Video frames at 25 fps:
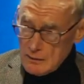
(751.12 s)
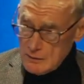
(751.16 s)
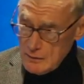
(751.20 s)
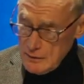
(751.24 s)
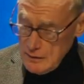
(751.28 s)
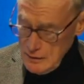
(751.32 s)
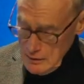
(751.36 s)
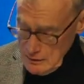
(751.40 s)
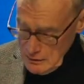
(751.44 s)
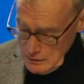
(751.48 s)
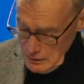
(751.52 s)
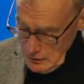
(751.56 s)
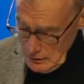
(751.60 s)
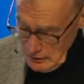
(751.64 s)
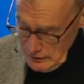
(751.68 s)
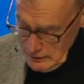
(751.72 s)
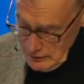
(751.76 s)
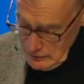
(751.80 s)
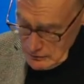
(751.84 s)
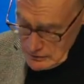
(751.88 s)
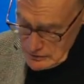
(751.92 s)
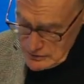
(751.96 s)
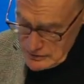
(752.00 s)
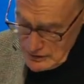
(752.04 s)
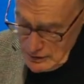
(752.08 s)
the
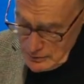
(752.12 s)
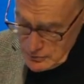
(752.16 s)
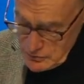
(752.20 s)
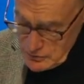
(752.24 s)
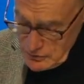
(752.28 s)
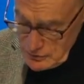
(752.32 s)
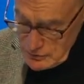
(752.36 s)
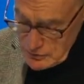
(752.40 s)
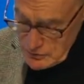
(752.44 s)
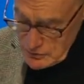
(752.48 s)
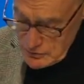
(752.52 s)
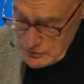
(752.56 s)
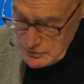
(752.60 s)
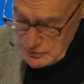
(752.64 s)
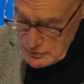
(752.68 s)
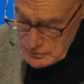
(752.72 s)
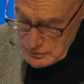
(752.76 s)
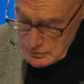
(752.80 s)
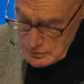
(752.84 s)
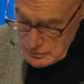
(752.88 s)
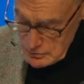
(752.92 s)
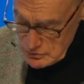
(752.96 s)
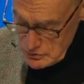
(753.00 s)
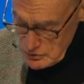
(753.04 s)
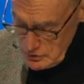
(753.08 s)
illegal substance that
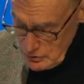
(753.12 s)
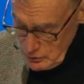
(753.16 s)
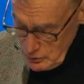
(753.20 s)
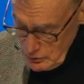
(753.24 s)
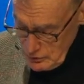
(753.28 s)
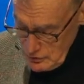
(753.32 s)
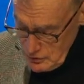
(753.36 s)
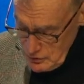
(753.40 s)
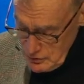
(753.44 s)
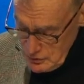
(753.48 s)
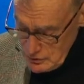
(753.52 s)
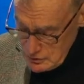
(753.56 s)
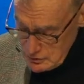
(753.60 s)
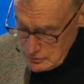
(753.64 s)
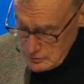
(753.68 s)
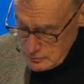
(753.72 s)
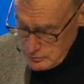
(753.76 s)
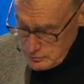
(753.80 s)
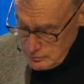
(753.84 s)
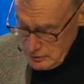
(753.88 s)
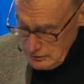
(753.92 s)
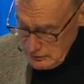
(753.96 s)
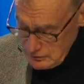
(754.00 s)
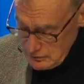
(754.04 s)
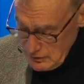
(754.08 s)
she or he had
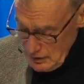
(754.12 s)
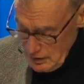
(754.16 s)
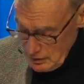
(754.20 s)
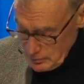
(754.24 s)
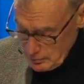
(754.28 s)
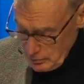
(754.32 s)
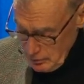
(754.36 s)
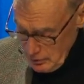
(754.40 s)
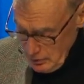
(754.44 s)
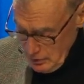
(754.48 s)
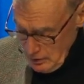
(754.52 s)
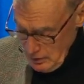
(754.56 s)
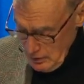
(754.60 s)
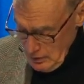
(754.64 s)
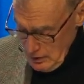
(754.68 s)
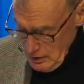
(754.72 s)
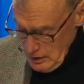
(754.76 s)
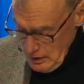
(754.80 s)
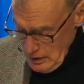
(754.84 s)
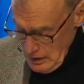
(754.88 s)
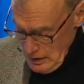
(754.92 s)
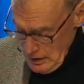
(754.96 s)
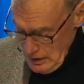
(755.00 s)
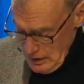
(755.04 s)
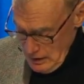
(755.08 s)
picked up.
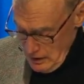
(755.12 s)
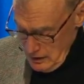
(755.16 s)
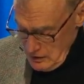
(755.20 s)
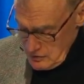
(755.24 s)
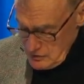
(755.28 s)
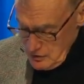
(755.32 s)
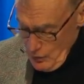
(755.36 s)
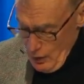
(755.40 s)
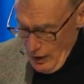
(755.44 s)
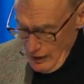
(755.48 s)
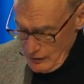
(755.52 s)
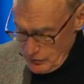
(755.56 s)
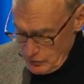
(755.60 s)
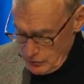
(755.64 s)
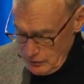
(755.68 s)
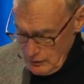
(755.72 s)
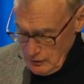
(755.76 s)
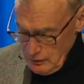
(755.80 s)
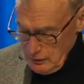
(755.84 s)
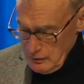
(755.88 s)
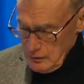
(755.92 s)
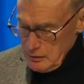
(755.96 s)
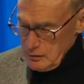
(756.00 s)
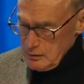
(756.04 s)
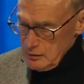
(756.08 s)
So I
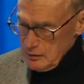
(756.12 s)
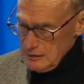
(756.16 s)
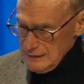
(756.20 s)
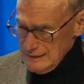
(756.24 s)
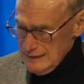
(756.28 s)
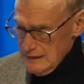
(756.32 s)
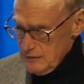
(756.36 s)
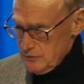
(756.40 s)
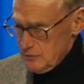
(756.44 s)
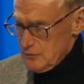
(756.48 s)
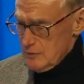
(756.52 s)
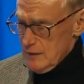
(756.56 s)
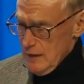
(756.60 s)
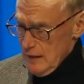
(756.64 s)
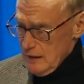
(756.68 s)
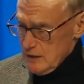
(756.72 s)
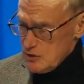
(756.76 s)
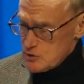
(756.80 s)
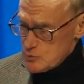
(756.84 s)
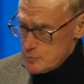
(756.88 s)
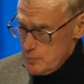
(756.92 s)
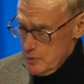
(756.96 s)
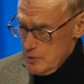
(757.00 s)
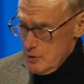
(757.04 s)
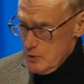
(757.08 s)
think, given that
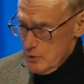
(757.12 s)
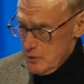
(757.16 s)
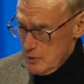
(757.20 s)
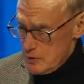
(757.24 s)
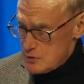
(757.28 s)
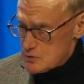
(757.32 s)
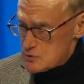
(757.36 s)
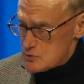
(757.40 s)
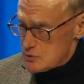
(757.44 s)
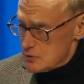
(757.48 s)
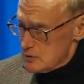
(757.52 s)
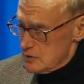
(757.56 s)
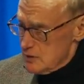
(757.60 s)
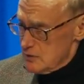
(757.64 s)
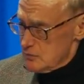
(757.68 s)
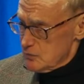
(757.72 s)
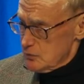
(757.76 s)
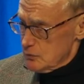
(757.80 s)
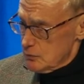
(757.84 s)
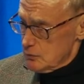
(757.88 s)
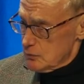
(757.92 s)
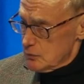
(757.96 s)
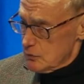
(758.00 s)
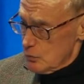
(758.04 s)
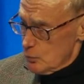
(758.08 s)
experience and
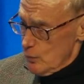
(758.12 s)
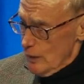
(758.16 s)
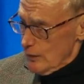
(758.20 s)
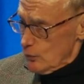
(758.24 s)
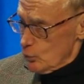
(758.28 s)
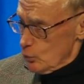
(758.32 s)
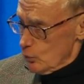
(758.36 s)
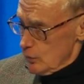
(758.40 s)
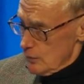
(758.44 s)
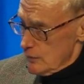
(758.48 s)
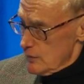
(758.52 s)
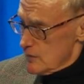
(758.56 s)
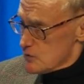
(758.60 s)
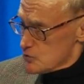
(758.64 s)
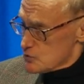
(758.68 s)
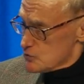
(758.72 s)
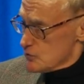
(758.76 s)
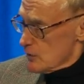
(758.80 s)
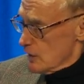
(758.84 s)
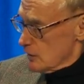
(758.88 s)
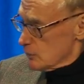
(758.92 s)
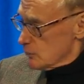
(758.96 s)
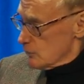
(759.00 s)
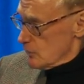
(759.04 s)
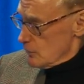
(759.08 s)
given the record in this
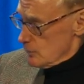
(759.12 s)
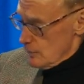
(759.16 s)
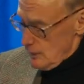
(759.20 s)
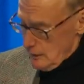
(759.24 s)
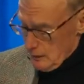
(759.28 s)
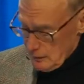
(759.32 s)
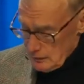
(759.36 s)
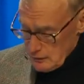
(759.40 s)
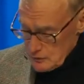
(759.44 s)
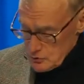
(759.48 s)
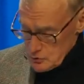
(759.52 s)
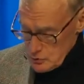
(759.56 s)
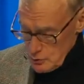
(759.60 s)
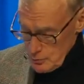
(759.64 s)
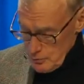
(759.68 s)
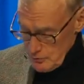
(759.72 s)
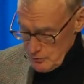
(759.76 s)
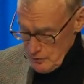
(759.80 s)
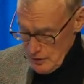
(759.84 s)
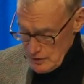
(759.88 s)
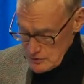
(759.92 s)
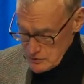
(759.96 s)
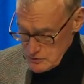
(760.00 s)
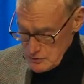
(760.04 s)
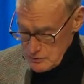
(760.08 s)
state with the medically
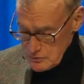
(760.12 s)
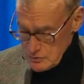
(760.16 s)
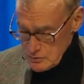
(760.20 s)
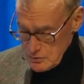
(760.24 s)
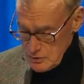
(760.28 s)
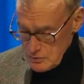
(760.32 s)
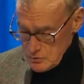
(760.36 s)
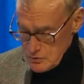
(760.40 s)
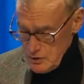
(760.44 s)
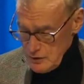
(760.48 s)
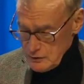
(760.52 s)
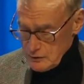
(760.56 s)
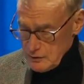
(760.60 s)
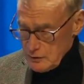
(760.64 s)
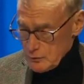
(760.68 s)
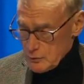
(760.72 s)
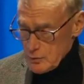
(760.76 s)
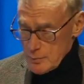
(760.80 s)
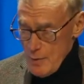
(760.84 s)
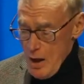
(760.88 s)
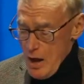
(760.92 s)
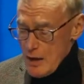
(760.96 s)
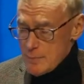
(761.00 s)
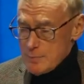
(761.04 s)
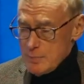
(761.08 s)
supervised in injecting
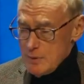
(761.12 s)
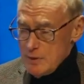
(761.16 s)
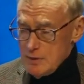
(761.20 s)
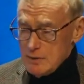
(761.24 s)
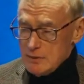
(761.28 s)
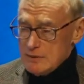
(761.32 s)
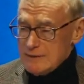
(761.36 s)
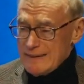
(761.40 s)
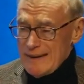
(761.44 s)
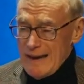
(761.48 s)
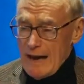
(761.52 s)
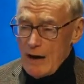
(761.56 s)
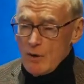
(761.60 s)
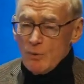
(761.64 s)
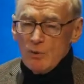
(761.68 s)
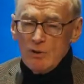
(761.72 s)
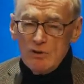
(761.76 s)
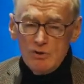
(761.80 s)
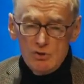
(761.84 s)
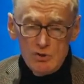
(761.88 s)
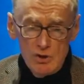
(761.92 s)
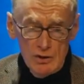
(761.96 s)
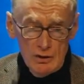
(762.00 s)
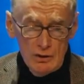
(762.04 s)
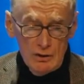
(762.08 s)
room, I'd be
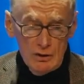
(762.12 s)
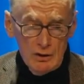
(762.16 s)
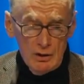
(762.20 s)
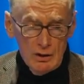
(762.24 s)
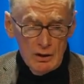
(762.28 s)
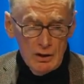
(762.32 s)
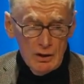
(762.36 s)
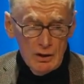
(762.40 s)
encouraging